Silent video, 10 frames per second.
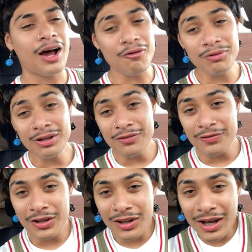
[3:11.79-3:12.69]
I really
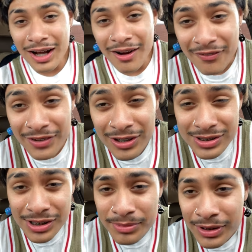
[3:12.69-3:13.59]
feel like I feel
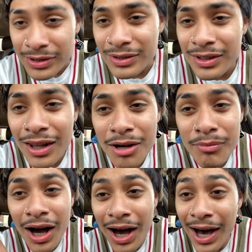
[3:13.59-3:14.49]
something. Like
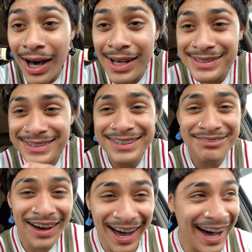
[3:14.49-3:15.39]
my eyes,
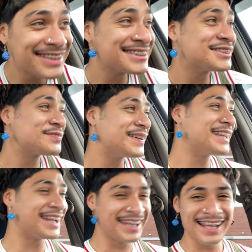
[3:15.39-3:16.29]
my eyes is spinning
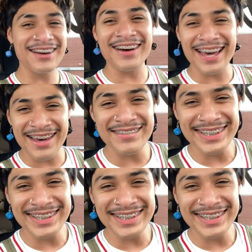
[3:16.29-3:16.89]
a little heavy